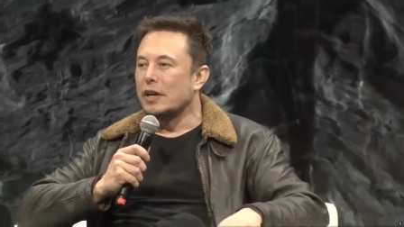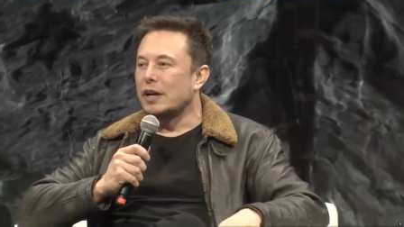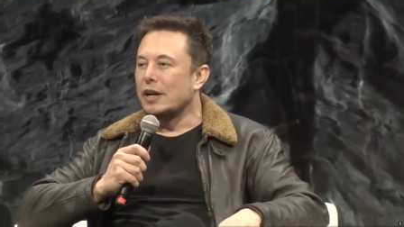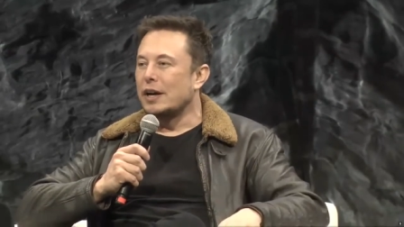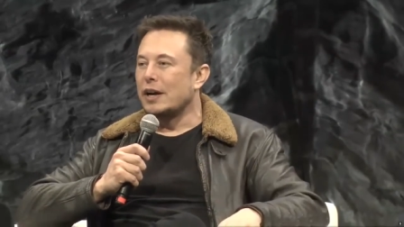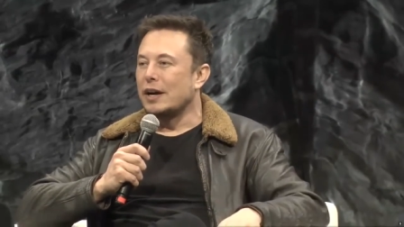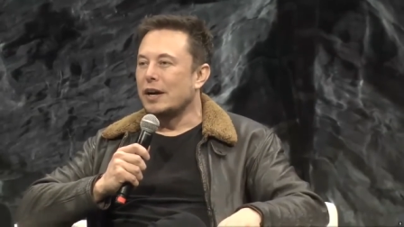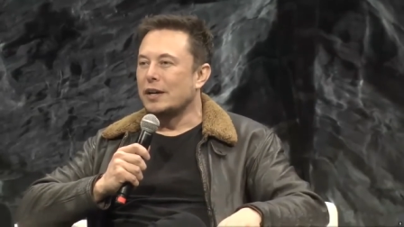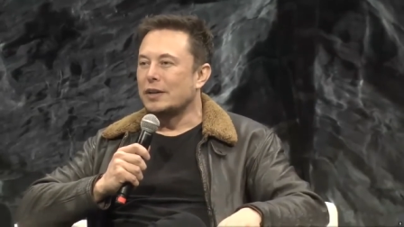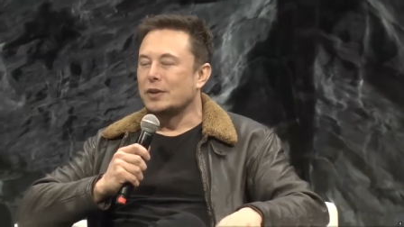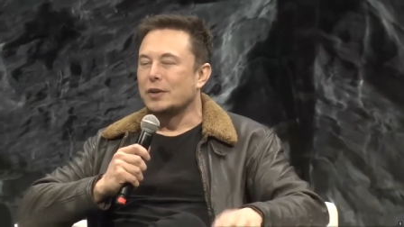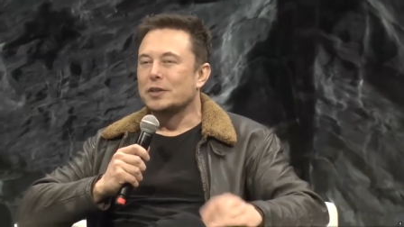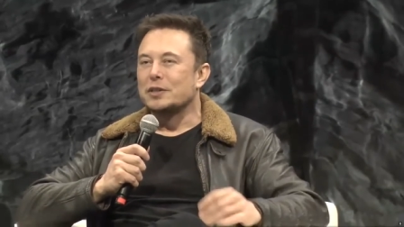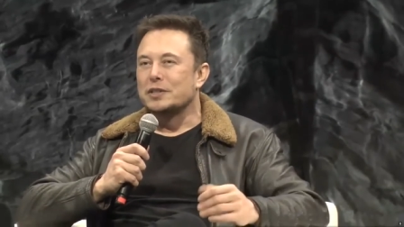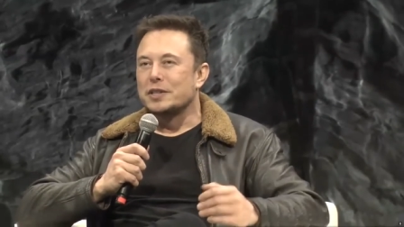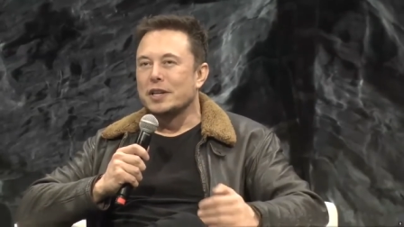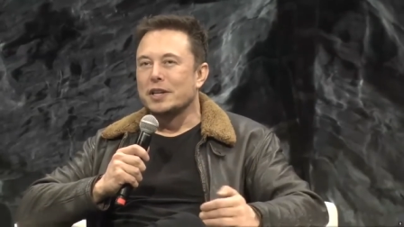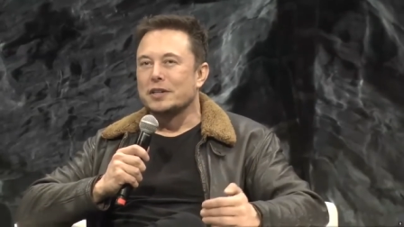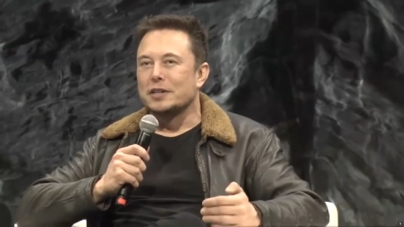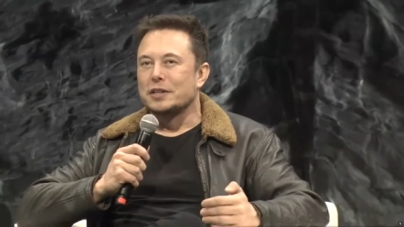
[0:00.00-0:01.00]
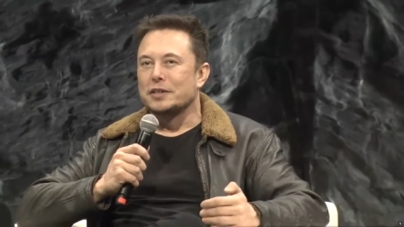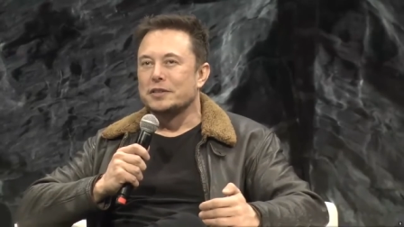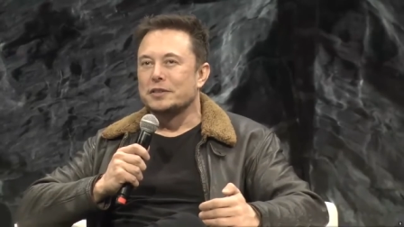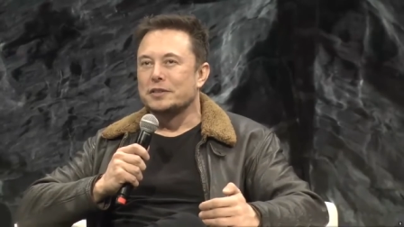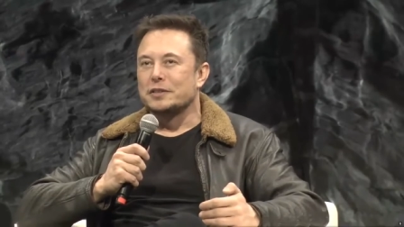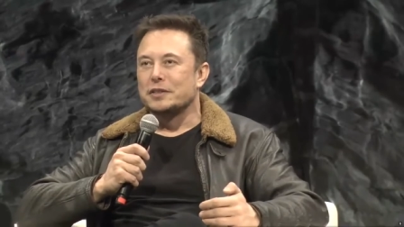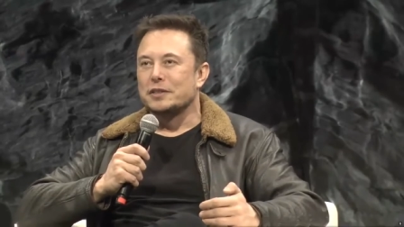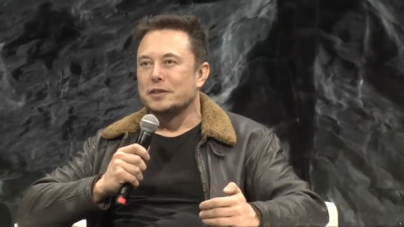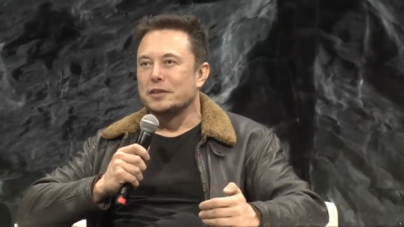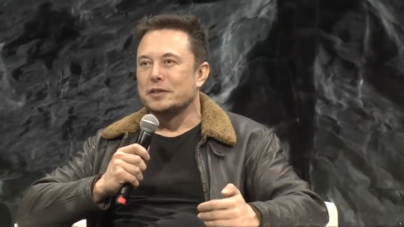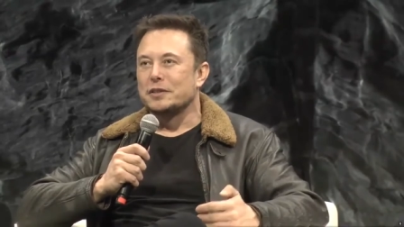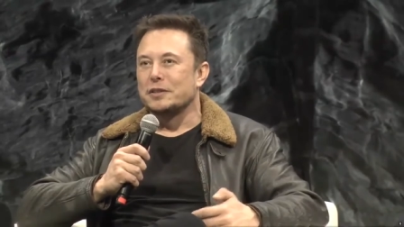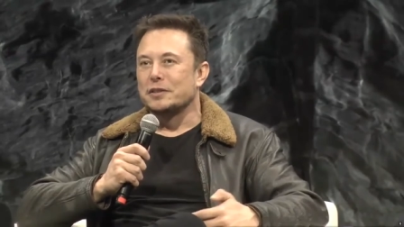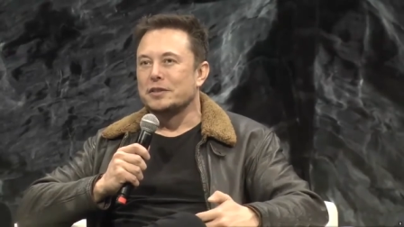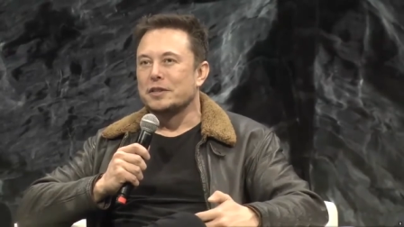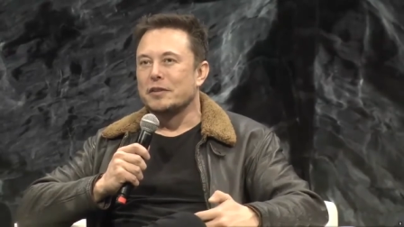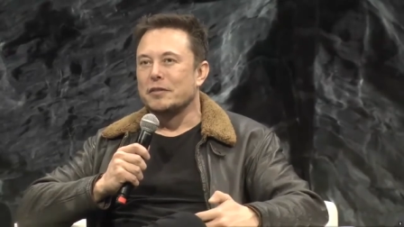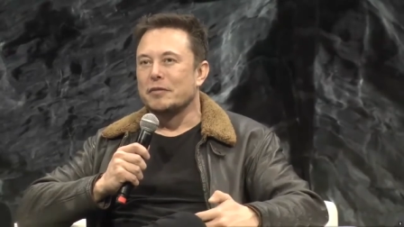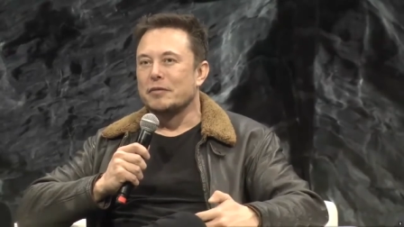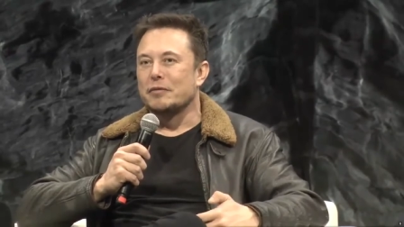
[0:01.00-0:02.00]
Uh, don't tell it to, to, to
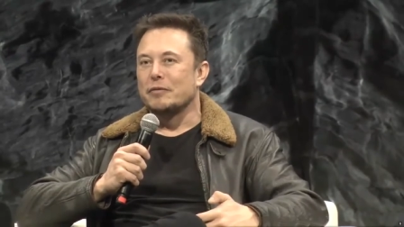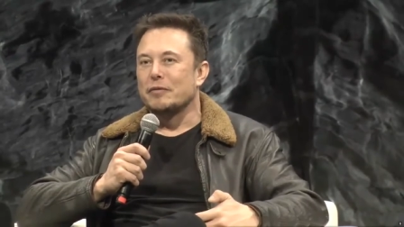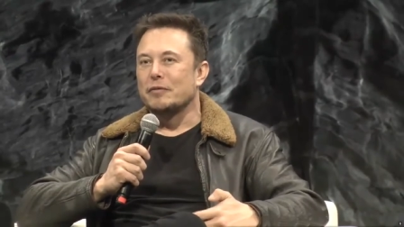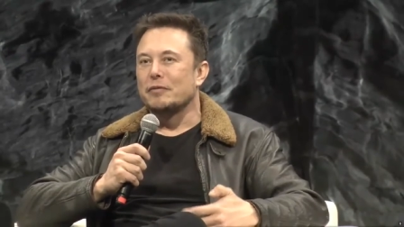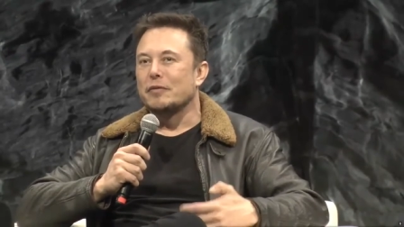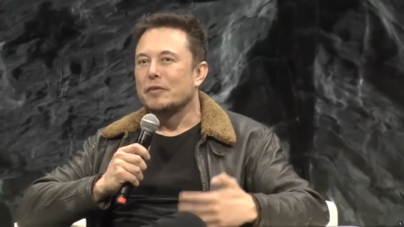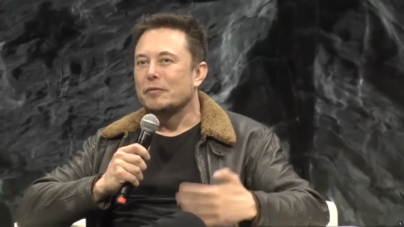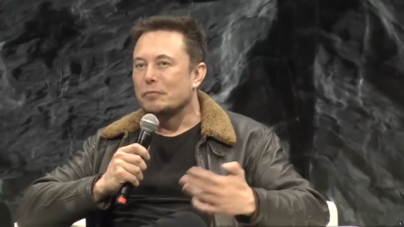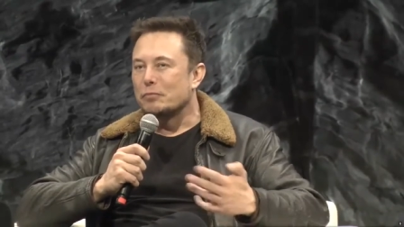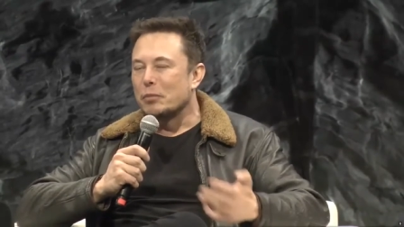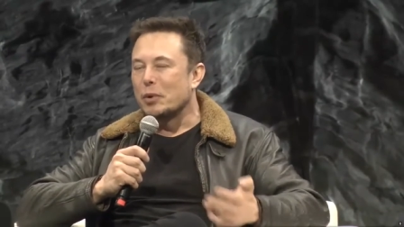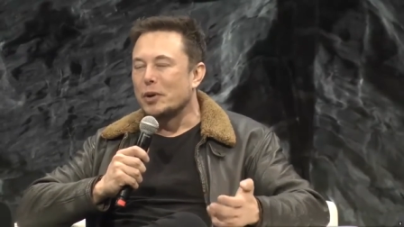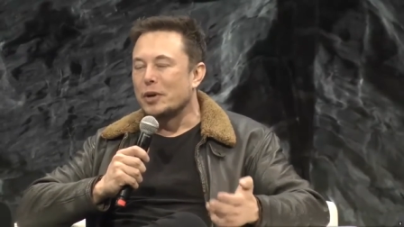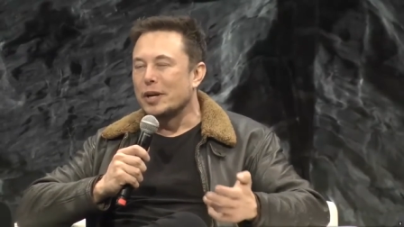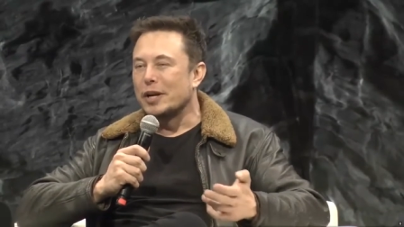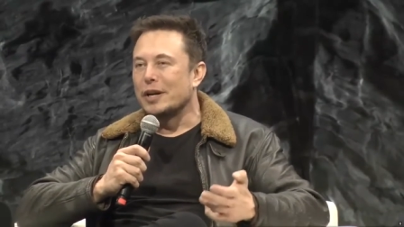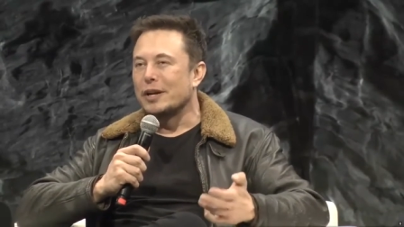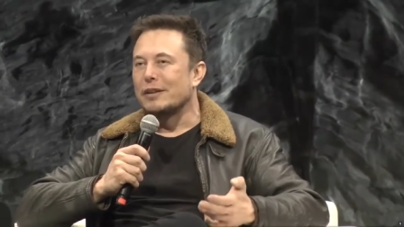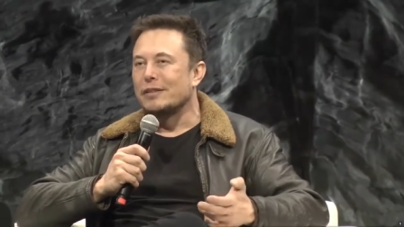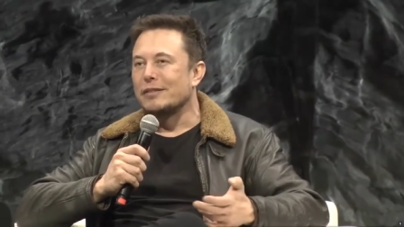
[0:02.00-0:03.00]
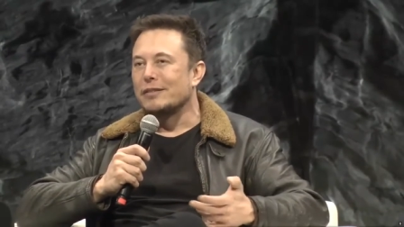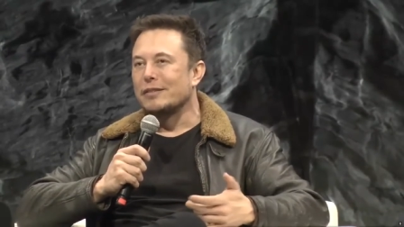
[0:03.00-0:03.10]
some bonehead